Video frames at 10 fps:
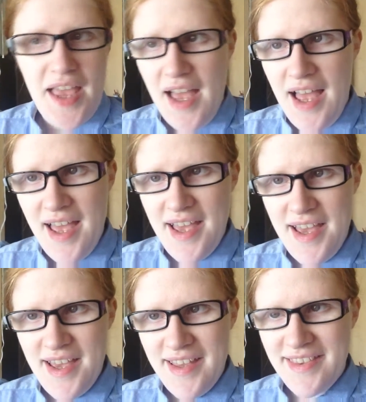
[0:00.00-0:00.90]

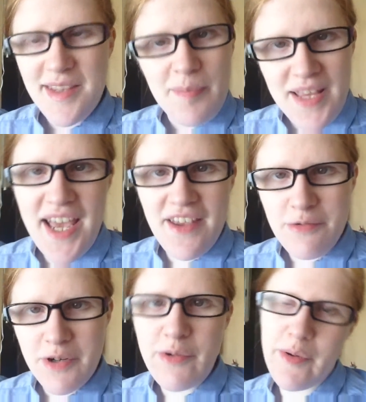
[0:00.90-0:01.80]
and the place
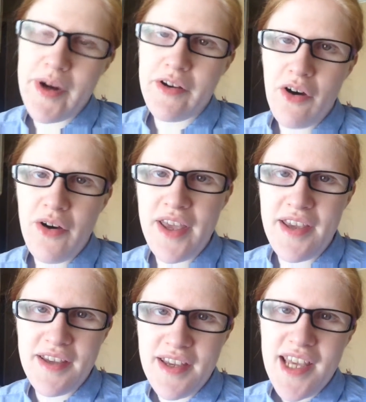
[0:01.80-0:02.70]
where we were
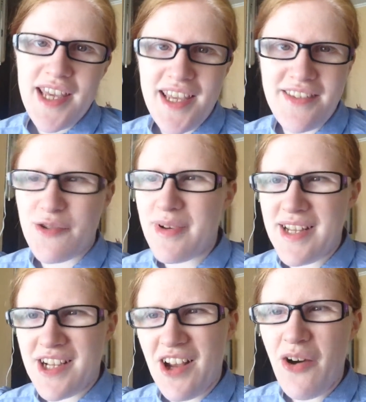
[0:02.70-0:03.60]
going, it's really
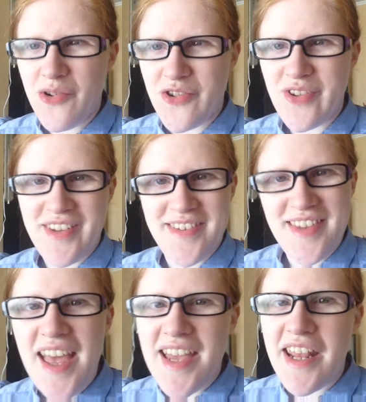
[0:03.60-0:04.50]
close to the
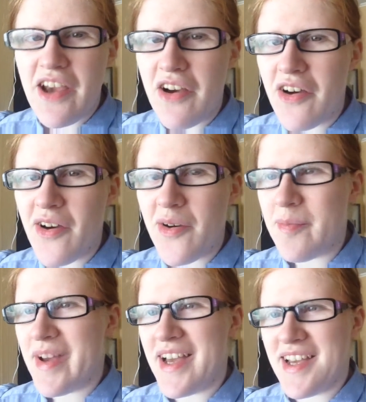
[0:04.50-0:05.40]

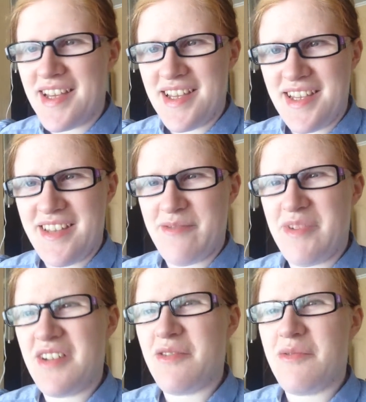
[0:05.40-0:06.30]
stadium and
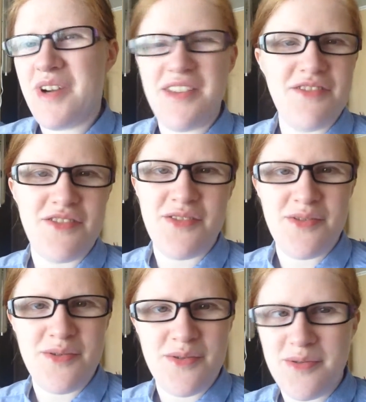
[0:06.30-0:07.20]
we don't want
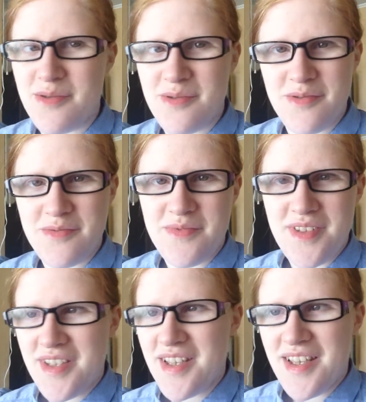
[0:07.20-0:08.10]
to
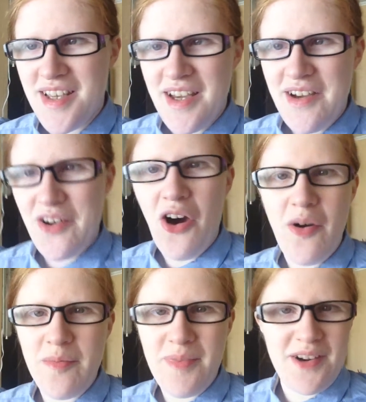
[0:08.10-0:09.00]

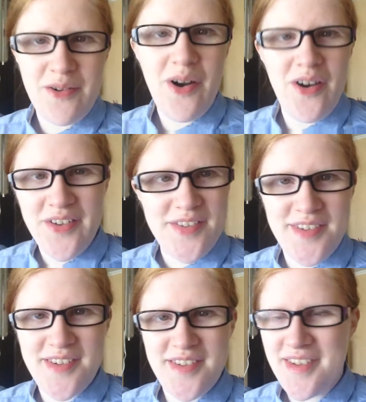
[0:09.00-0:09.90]
come across